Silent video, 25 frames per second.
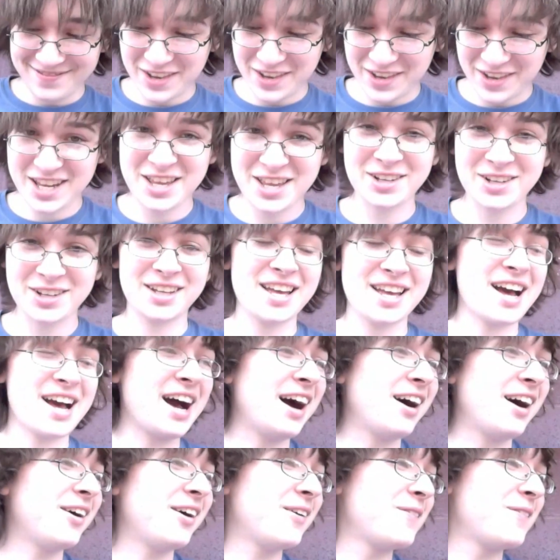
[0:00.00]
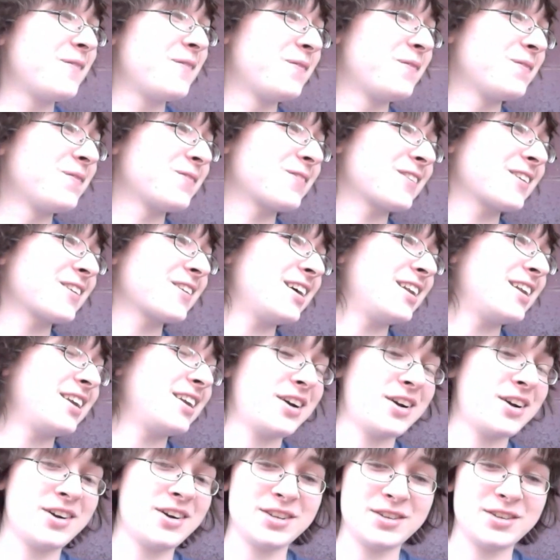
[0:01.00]
killed Kyle, and it
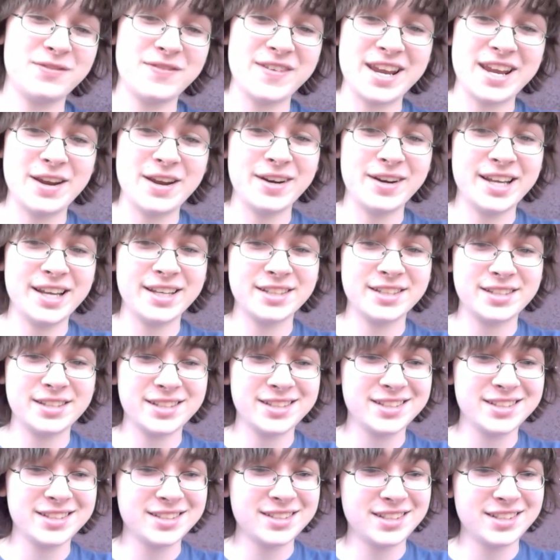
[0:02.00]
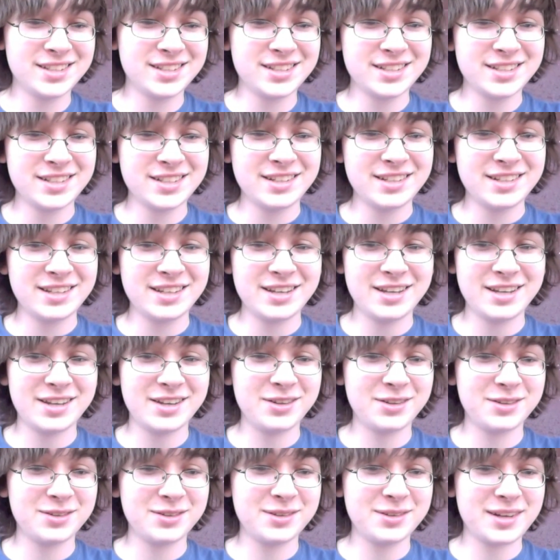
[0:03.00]
hurt his feelings. He
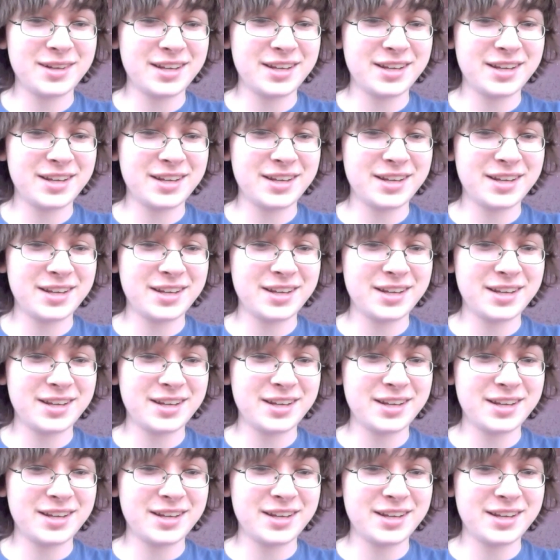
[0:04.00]
killed. I